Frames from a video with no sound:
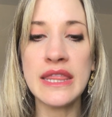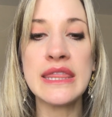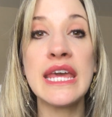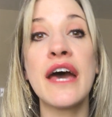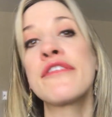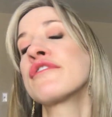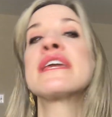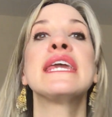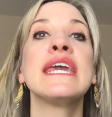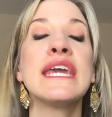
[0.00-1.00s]
The other
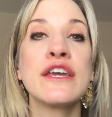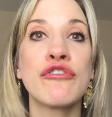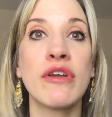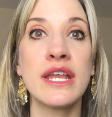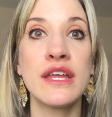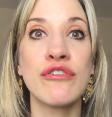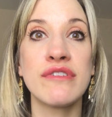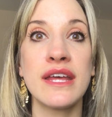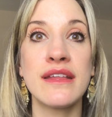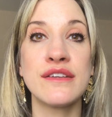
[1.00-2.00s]
key in creating your
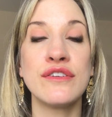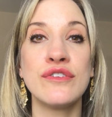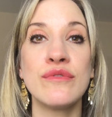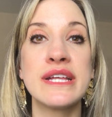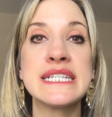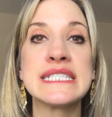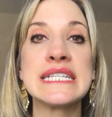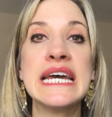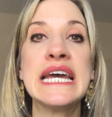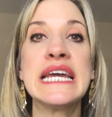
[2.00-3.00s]
daily to-do
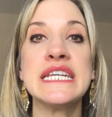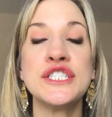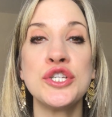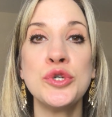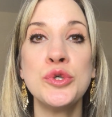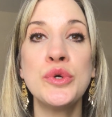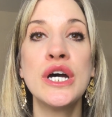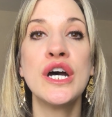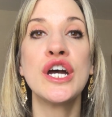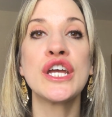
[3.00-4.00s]
list is you
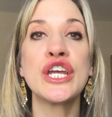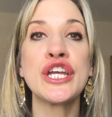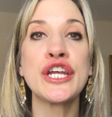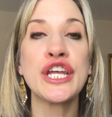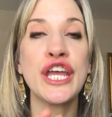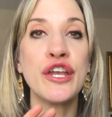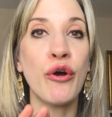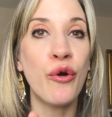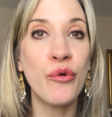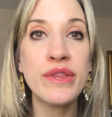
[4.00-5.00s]
can
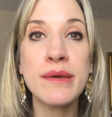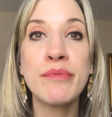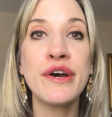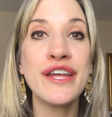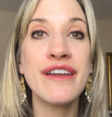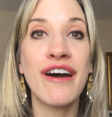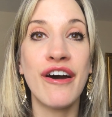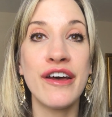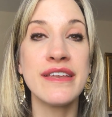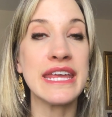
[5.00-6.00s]
only put
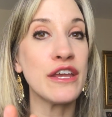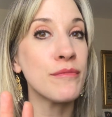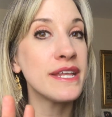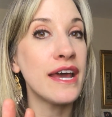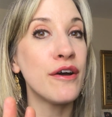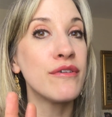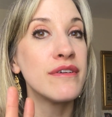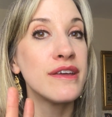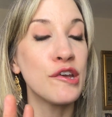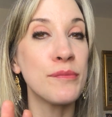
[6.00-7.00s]
on, hear me now,
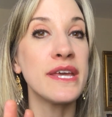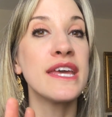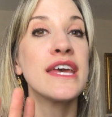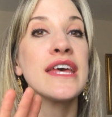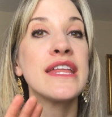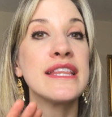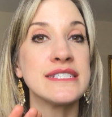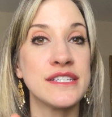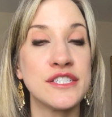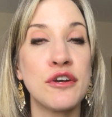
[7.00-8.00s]
hear me,
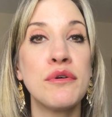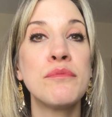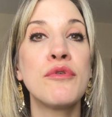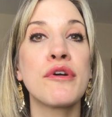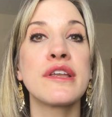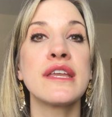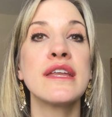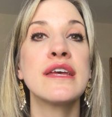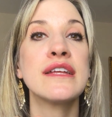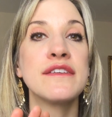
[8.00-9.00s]
this is so
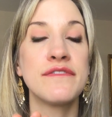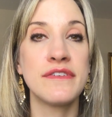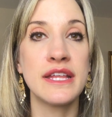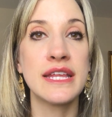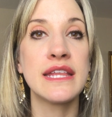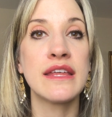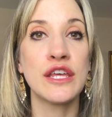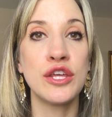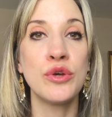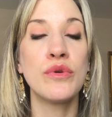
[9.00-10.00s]
important to feeling
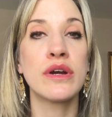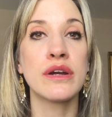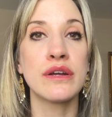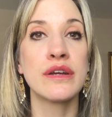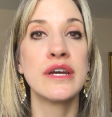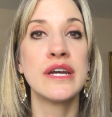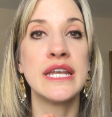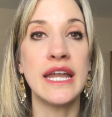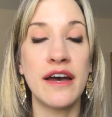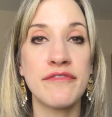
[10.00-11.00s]
like you are
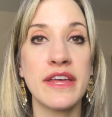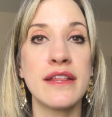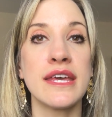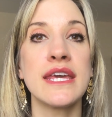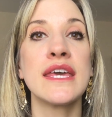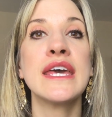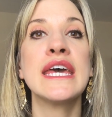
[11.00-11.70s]
not failing.